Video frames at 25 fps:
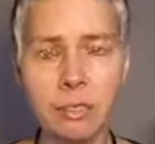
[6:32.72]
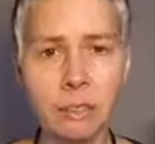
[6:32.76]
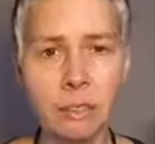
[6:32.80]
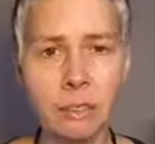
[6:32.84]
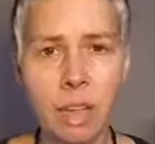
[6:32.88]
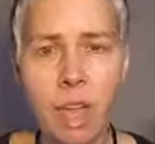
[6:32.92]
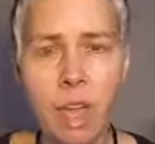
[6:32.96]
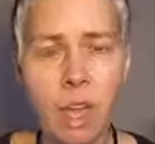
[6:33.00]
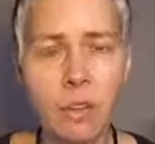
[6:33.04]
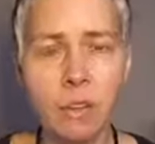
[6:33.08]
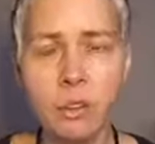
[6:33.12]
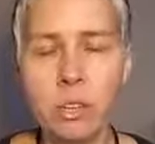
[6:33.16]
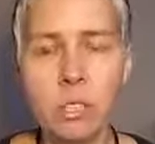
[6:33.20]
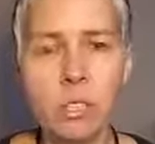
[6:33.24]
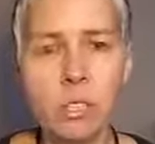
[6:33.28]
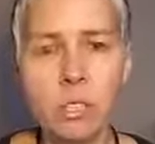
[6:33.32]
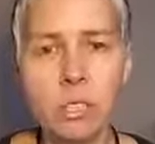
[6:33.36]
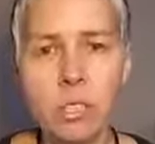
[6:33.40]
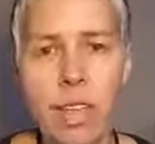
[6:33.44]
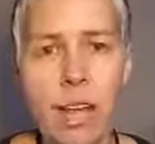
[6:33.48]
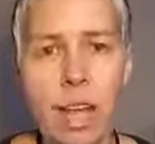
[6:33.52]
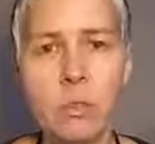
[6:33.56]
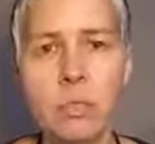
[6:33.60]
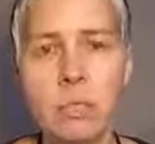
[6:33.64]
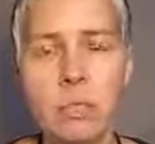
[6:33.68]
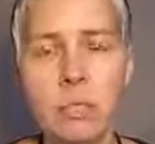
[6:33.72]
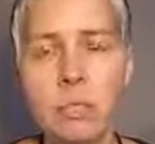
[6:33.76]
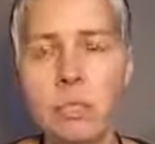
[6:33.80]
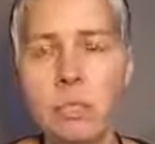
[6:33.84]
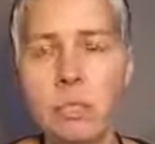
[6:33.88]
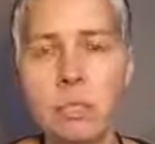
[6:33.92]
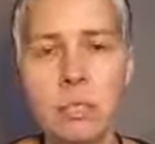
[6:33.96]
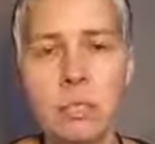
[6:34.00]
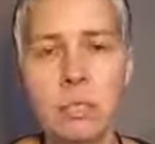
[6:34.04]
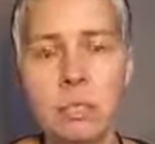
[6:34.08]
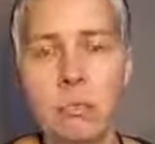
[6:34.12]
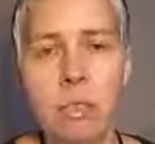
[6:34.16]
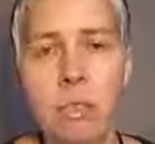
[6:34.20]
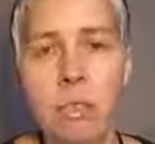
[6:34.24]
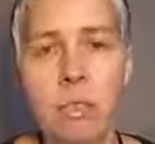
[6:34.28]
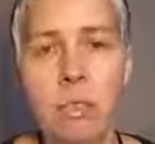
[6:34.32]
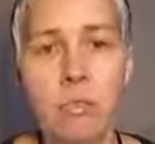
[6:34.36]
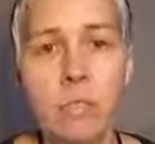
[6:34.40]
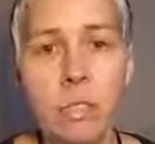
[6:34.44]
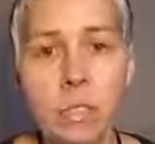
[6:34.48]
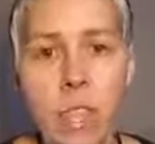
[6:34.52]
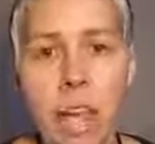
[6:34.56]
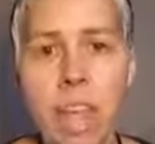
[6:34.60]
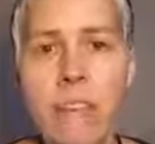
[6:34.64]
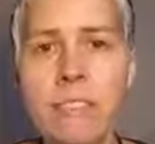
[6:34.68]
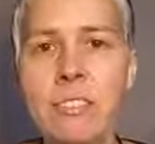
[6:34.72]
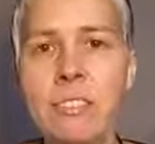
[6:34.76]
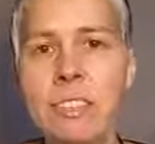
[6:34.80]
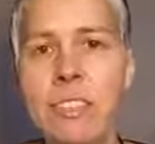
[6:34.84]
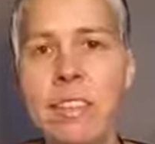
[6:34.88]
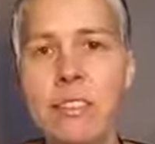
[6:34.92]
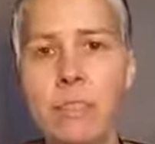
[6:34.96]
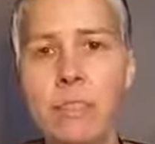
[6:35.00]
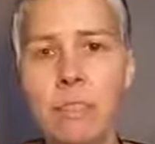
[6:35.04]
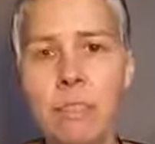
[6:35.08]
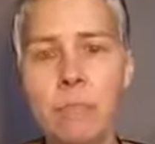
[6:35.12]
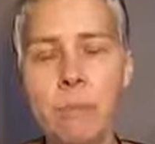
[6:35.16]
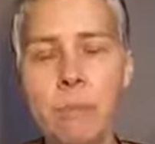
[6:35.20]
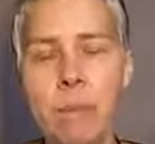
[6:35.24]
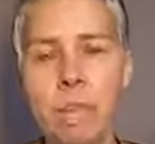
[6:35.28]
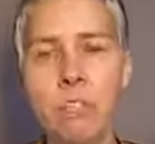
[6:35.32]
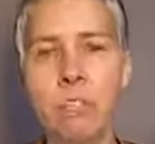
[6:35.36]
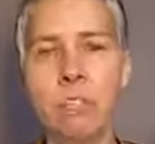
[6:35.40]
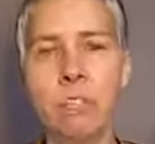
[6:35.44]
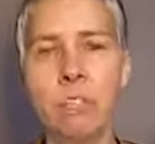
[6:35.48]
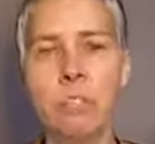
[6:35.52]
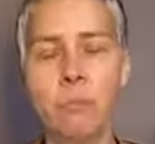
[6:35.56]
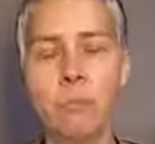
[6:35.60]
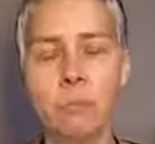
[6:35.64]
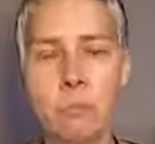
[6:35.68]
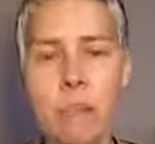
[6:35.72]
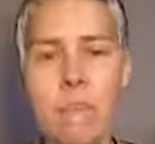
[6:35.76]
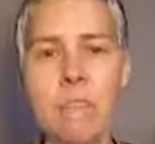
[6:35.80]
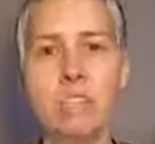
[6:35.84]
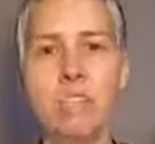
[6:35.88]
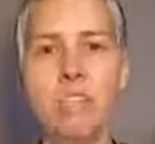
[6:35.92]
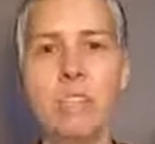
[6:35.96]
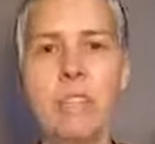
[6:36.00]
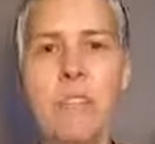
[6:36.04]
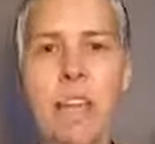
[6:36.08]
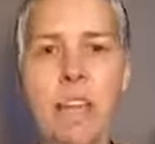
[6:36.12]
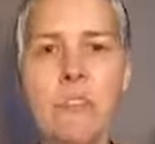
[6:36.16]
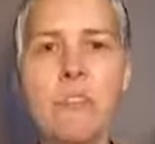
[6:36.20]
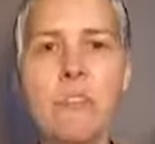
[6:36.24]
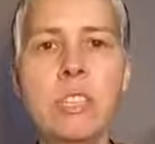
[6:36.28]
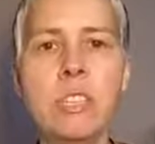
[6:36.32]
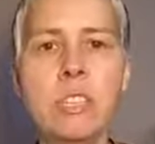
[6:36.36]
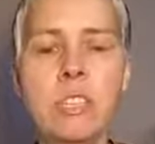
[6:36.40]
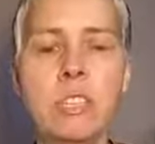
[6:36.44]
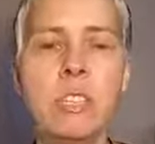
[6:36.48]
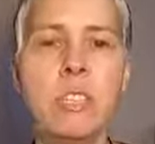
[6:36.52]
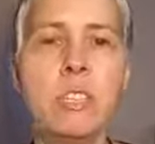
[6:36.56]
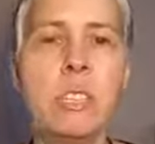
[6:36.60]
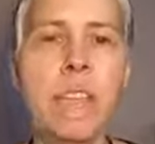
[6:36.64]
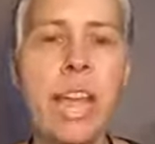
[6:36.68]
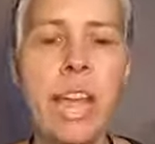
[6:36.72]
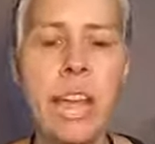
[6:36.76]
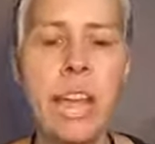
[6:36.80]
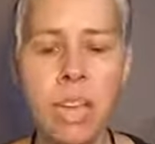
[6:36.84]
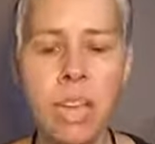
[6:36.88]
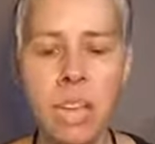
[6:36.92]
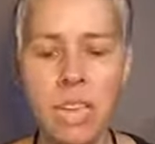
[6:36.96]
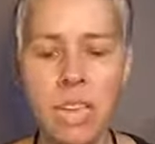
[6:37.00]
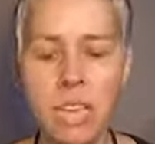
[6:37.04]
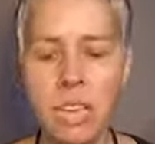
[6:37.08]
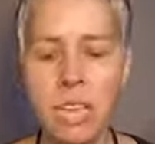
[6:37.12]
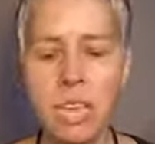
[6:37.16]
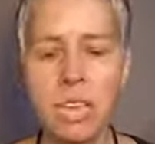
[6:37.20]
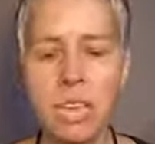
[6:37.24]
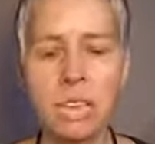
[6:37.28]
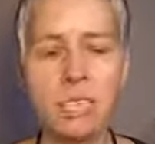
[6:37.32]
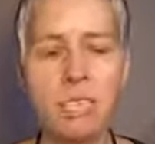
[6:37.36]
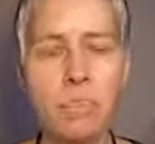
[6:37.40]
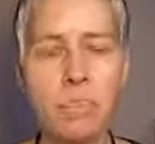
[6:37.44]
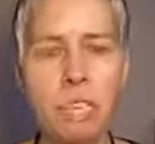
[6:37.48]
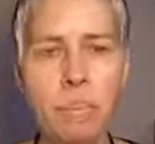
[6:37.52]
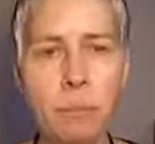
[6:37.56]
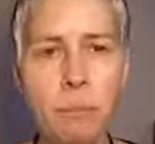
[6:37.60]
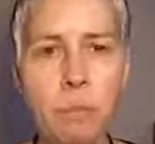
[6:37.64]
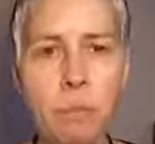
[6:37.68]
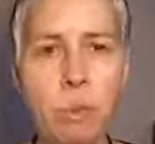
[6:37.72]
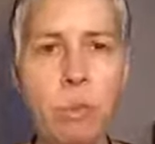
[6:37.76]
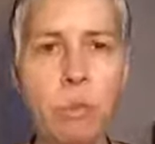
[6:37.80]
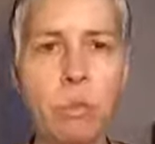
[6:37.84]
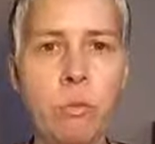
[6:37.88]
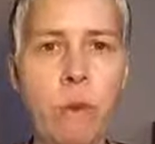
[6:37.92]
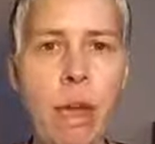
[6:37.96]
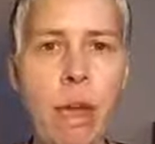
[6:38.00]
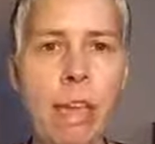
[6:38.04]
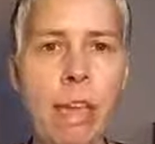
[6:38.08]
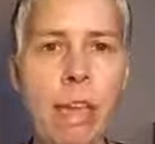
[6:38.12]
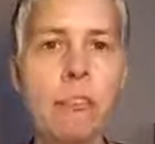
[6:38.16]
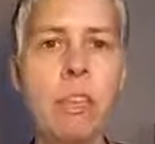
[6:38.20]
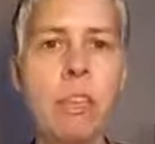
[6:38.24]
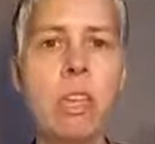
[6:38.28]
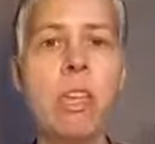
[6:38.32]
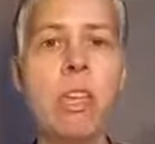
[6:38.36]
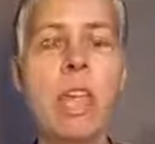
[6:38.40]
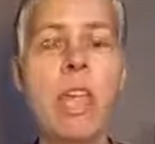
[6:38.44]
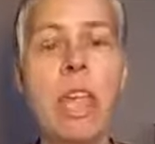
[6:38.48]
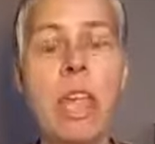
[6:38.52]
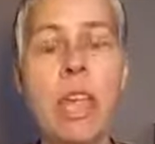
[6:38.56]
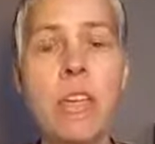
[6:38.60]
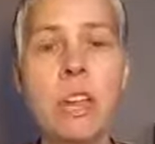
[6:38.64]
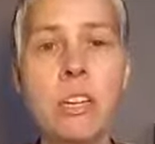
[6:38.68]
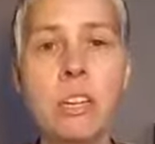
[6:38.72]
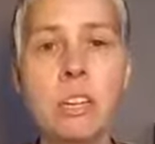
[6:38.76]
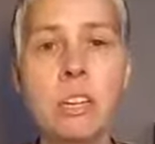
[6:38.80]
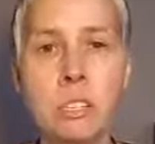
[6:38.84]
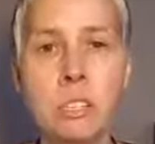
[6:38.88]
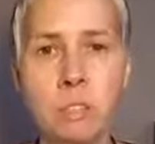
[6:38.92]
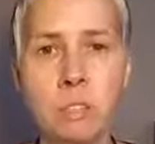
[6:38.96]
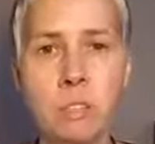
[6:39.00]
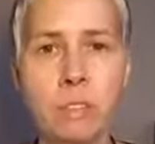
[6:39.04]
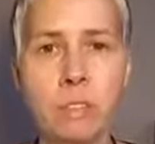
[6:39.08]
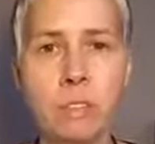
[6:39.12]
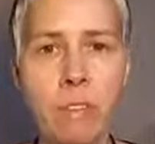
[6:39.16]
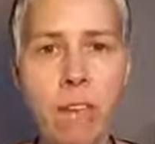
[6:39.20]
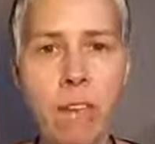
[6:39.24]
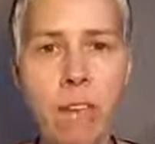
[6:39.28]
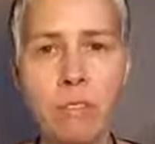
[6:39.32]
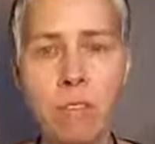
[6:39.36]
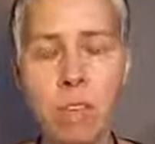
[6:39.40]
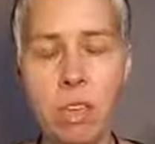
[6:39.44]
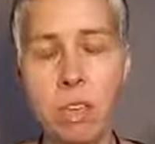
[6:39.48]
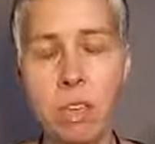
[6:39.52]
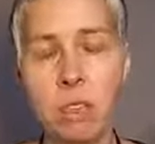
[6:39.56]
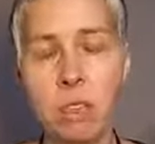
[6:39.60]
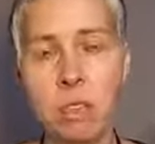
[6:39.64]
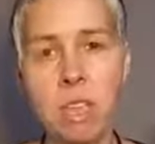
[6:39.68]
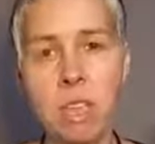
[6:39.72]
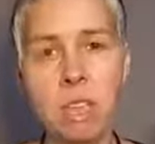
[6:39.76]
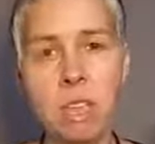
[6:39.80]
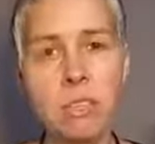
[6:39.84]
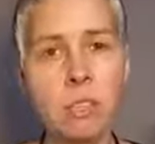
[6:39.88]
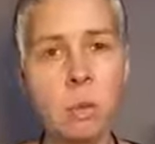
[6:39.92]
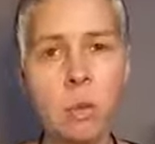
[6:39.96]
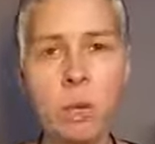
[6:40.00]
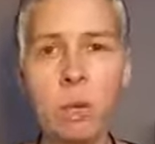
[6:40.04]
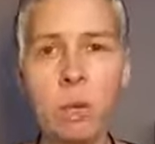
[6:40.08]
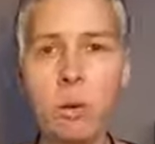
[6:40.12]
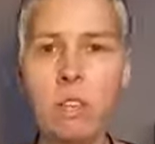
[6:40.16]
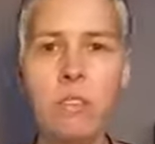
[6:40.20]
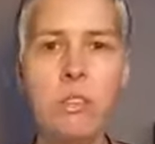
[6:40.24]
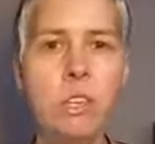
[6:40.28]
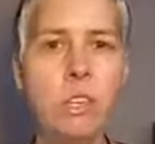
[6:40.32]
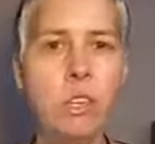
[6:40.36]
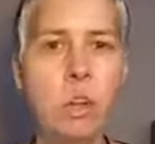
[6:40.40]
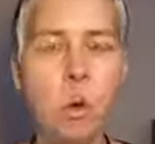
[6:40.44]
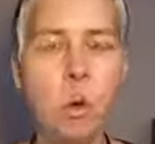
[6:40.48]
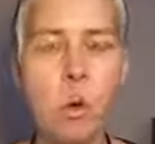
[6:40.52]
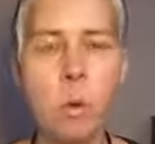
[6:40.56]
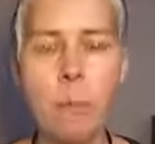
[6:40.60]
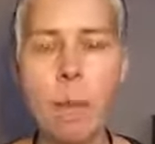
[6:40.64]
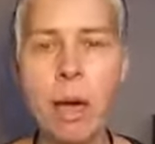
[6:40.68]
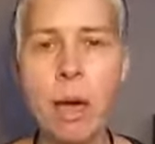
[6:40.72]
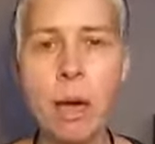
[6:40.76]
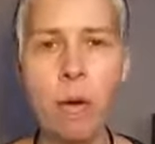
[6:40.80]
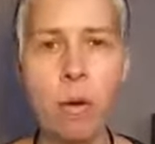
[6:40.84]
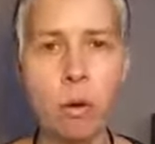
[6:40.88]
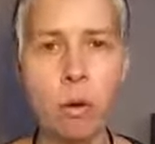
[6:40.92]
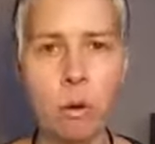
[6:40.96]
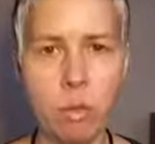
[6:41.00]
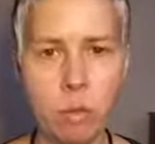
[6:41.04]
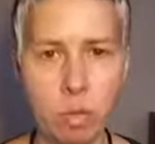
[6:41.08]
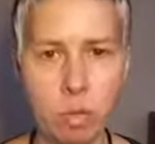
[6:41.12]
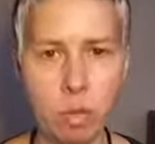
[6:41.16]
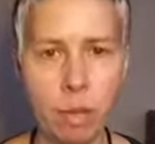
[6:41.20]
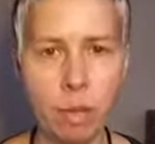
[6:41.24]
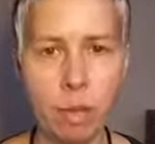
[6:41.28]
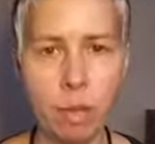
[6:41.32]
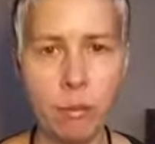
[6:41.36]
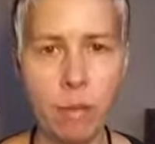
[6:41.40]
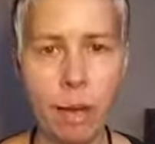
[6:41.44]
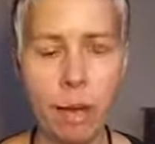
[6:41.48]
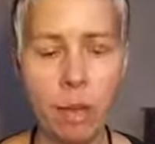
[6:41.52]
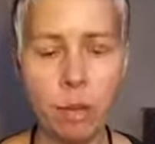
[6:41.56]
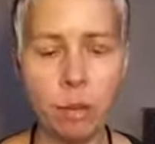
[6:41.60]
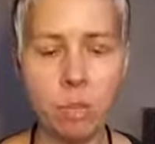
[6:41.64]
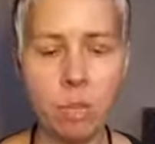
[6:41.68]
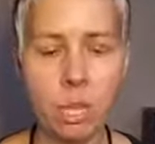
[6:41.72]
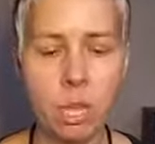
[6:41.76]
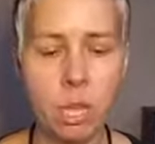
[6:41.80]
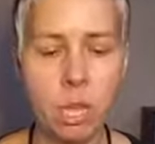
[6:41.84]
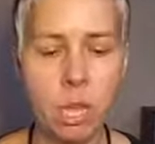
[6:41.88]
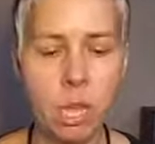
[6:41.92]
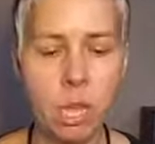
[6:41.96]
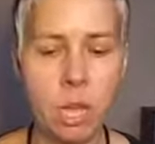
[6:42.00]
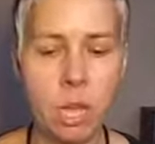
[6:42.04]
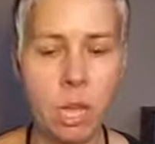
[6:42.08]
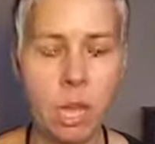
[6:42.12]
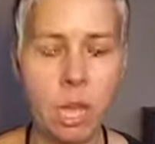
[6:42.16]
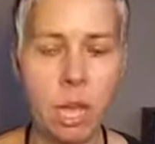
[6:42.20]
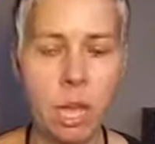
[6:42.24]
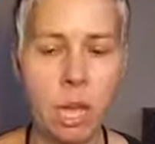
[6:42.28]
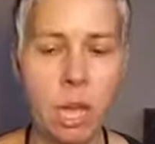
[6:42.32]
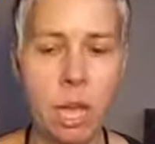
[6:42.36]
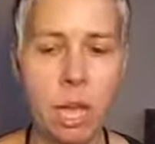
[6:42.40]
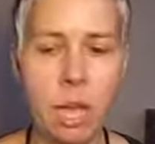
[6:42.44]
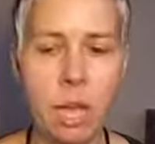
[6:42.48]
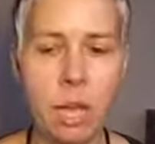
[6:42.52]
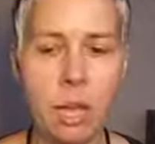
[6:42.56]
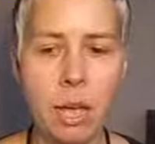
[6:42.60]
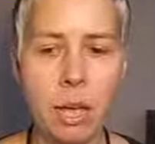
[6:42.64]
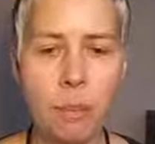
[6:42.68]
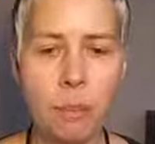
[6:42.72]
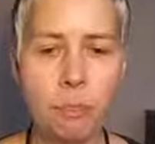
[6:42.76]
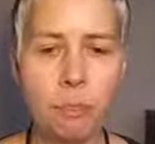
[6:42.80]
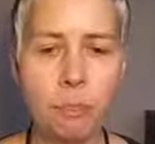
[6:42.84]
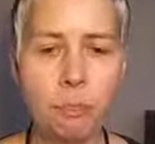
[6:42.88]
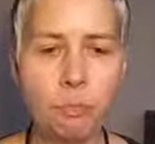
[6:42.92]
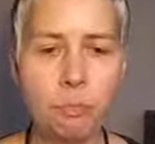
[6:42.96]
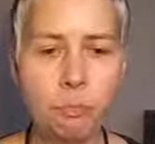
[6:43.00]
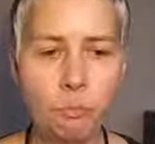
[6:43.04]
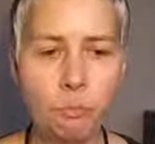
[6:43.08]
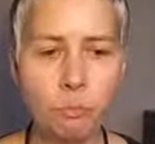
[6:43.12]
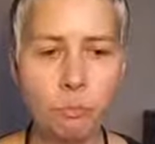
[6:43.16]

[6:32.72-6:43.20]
hundreds, thousands of life saving measure, measures every single day to keep you thriving and surviving, things that we don't even know about or think about. Um,